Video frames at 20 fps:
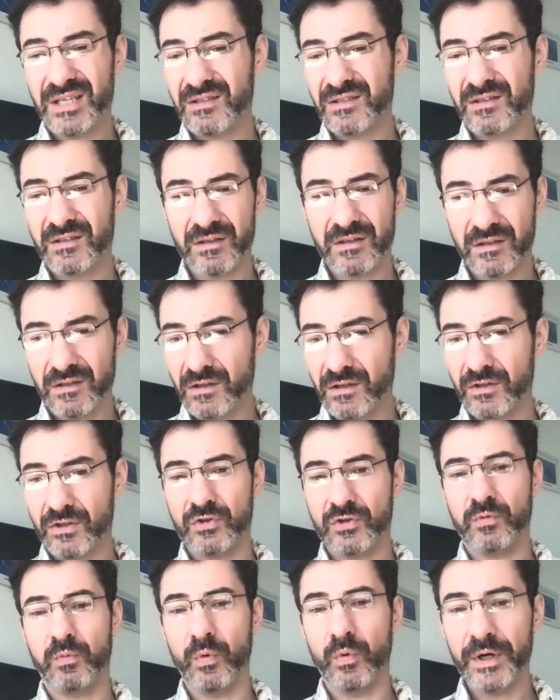tested in their
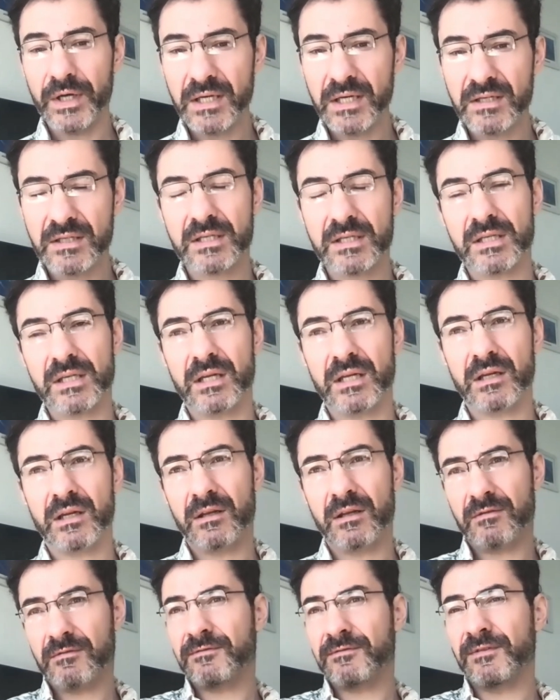20s and
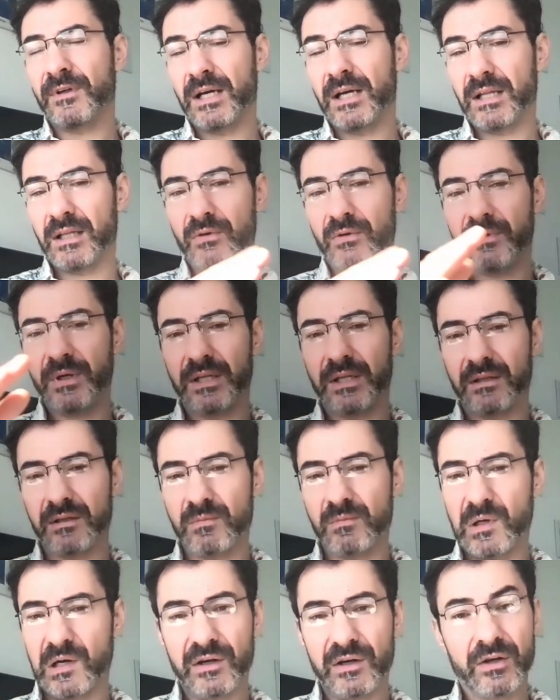then following the
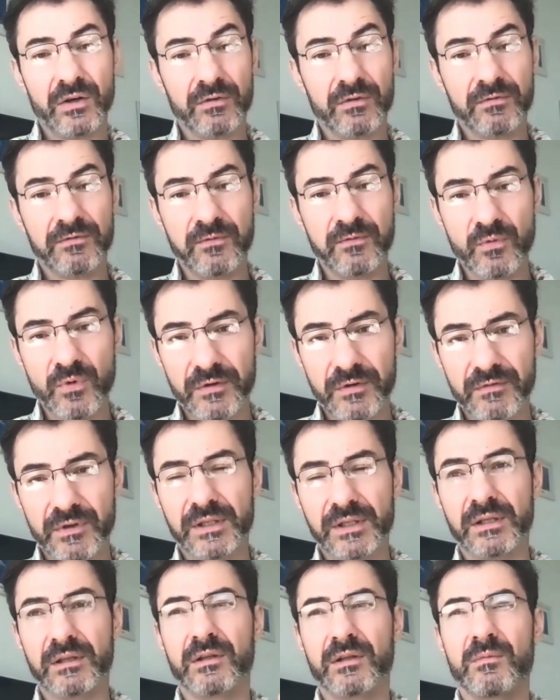marker
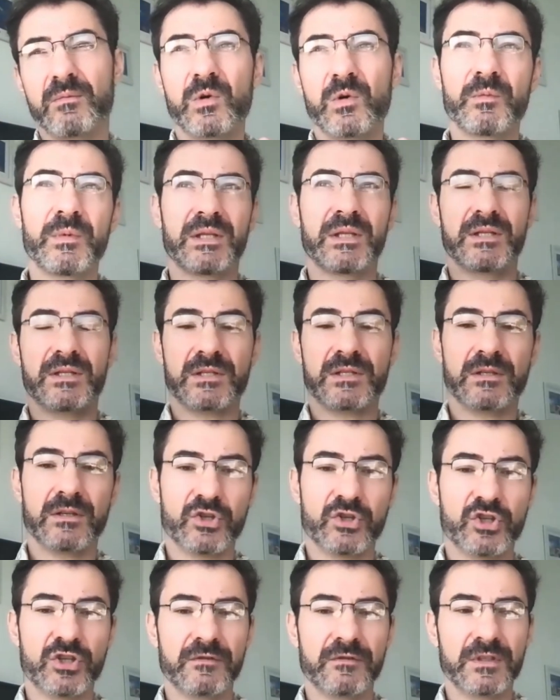forward. And the moment it
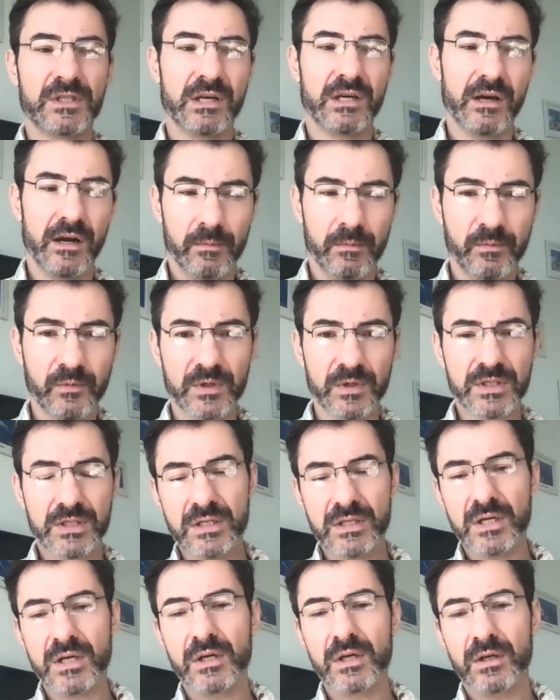starts shifting
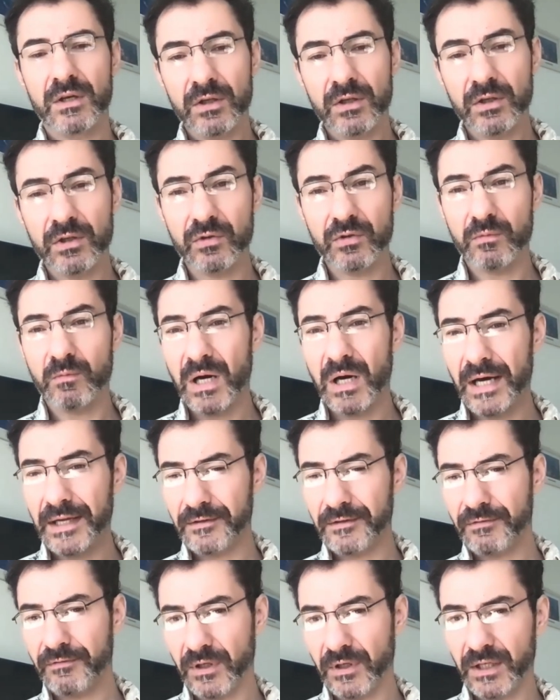upwards, you
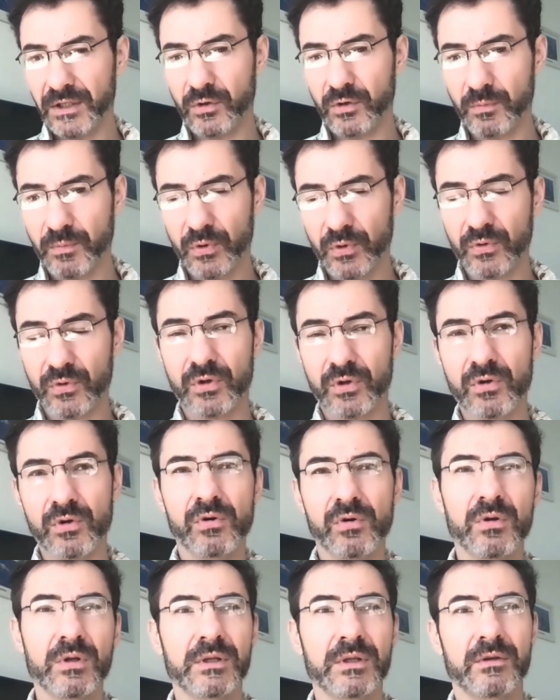modify your
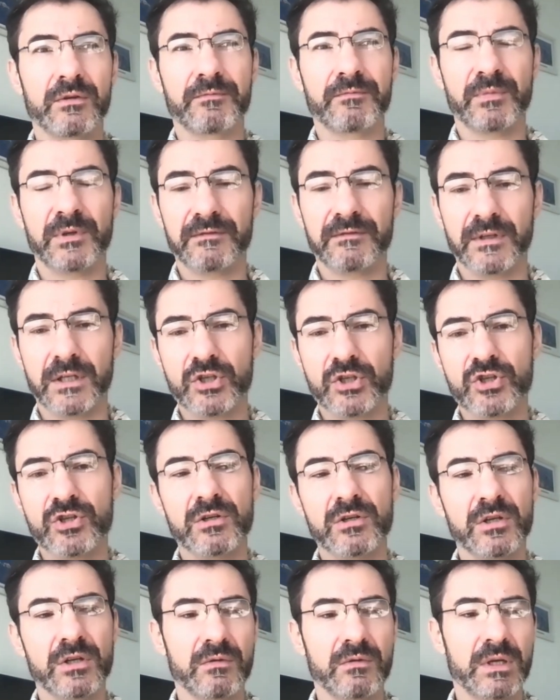protocol of
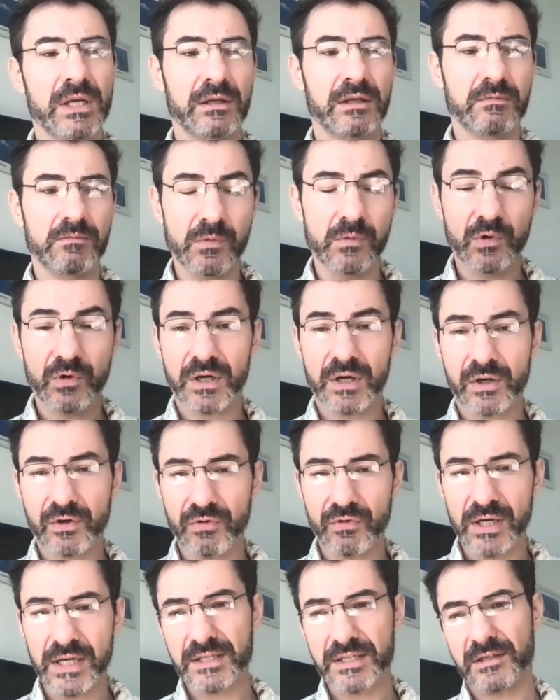prevention, you get more
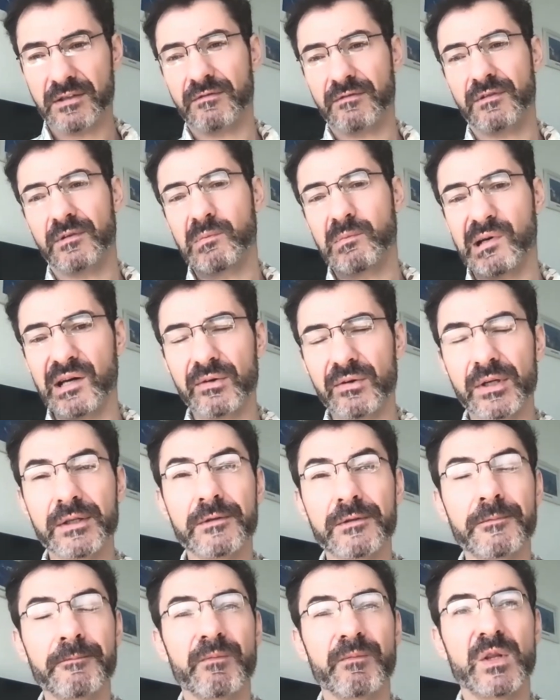aggressive about
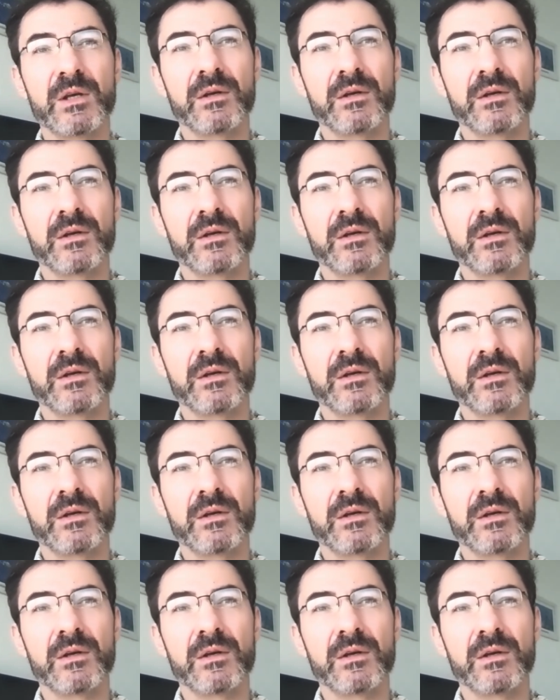it.